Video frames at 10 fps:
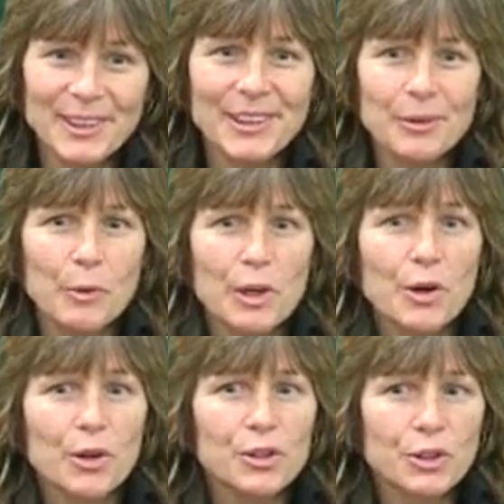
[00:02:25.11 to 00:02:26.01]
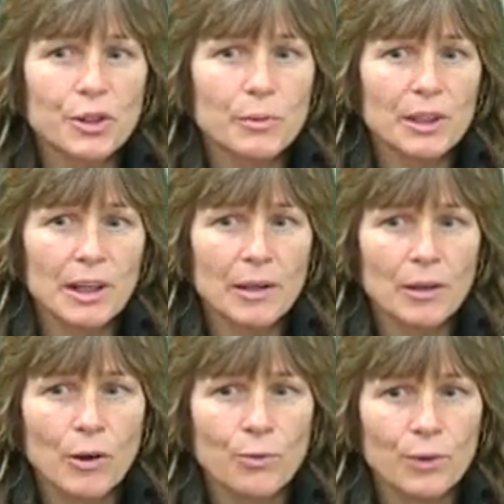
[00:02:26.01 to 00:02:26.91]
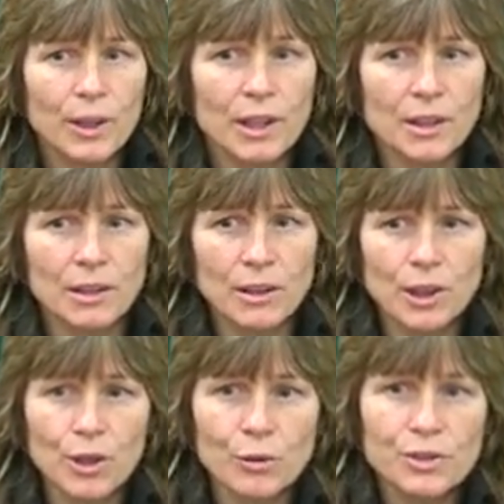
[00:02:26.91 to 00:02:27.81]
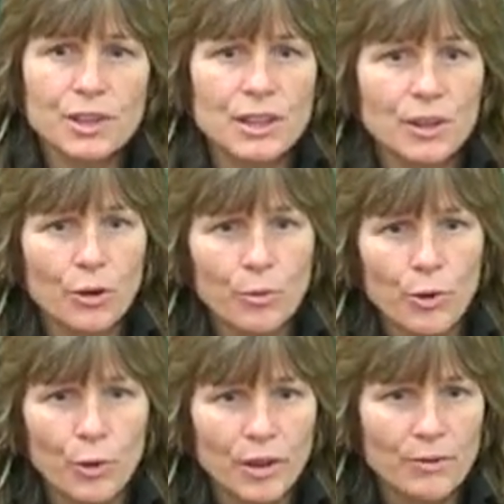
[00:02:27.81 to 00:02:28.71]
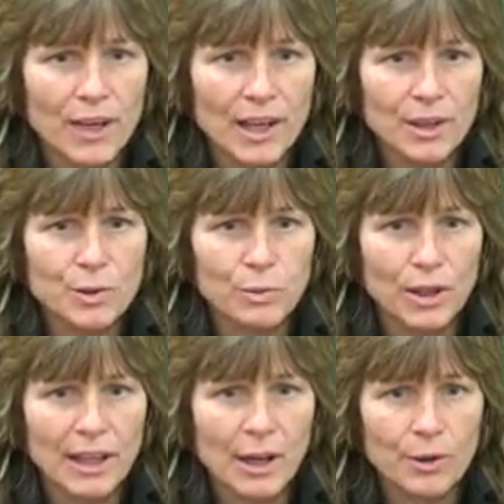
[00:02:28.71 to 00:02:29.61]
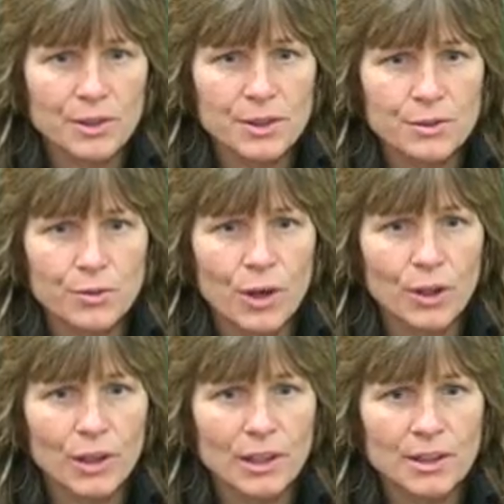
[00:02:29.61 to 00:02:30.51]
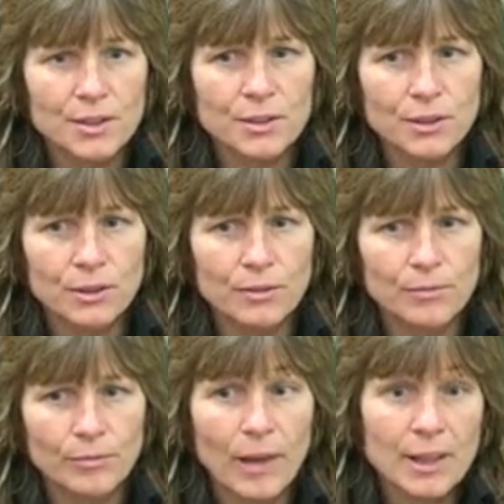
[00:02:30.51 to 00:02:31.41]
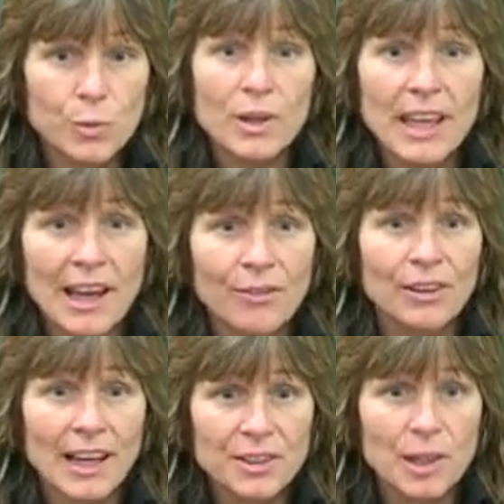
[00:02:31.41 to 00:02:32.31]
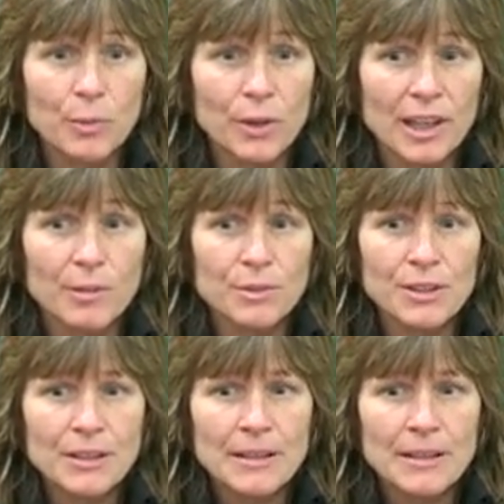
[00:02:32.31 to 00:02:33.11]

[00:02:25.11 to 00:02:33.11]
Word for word: You know, when we go to the tournament, hopefully you don't see the home court advantage play out as strongly as we have the last couple games.